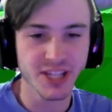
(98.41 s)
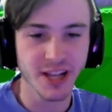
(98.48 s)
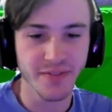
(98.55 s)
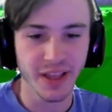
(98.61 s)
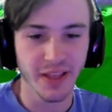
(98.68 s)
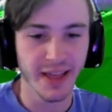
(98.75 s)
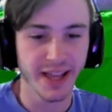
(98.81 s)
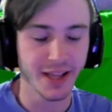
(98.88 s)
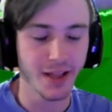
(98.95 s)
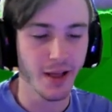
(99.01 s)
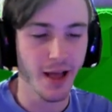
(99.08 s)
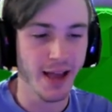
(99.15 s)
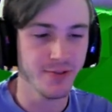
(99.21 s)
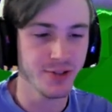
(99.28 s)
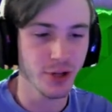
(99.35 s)
that like
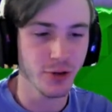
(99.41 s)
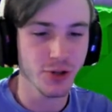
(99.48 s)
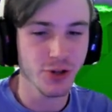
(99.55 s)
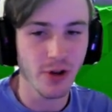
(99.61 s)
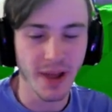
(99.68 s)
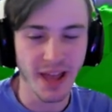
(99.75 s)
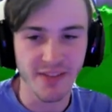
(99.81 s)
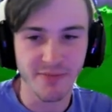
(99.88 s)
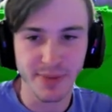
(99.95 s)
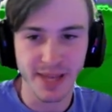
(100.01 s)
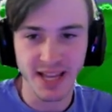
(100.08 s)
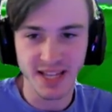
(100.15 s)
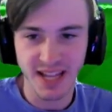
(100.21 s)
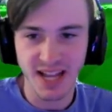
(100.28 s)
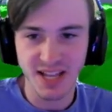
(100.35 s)
I've showed you on my
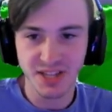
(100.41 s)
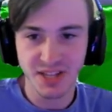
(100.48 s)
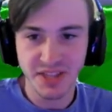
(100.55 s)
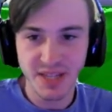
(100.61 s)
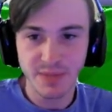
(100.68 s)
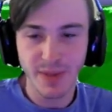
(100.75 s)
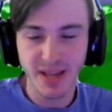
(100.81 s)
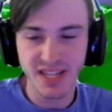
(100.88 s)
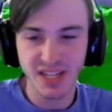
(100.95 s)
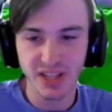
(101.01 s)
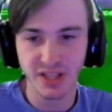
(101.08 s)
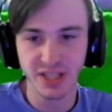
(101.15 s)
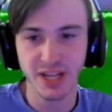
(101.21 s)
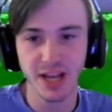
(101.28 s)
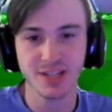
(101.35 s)
FPS guides, this basically
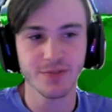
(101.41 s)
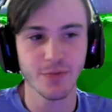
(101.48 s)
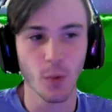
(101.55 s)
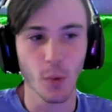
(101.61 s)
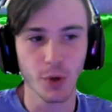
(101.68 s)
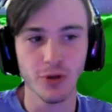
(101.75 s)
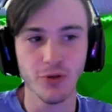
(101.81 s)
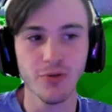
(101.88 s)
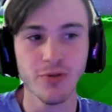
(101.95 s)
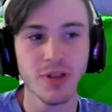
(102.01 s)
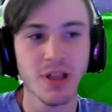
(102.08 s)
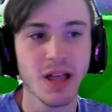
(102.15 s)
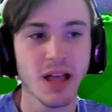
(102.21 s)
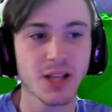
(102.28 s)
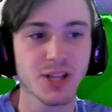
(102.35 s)
does for you.
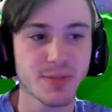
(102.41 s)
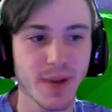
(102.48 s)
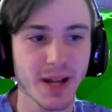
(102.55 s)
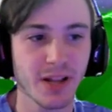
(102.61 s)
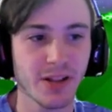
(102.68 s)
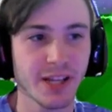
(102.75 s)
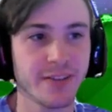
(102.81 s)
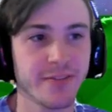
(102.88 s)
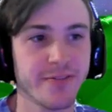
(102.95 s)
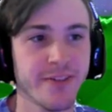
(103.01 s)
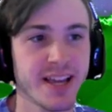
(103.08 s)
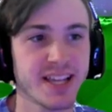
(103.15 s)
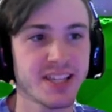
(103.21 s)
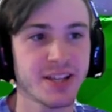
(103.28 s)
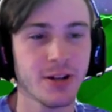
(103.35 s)
Just by clicking
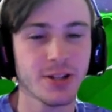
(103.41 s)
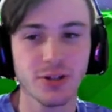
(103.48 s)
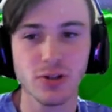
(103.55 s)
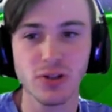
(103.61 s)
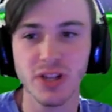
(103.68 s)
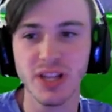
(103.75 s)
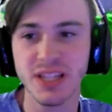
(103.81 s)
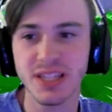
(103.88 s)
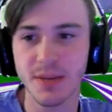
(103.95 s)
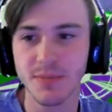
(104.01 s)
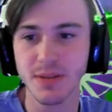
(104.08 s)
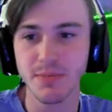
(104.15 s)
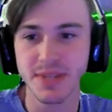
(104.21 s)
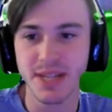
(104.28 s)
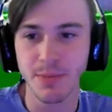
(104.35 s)
fix. It also cleans up
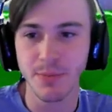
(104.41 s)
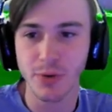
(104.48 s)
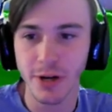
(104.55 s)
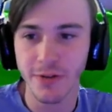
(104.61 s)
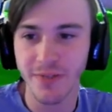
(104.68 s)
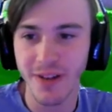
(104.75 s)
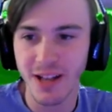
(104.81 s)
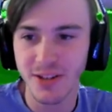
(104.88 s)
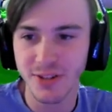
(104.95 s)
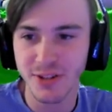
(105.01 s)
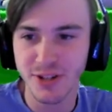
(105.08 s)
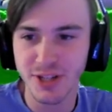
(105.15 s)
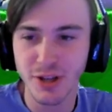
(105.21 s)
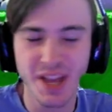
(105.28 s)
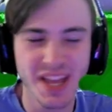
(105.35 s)
some temporary files, so
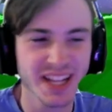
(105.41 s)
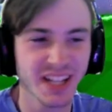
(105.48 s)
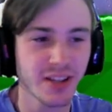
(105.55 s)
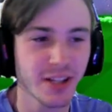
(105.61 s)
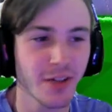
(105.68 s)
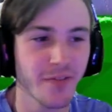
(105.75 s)
just go ahead and click on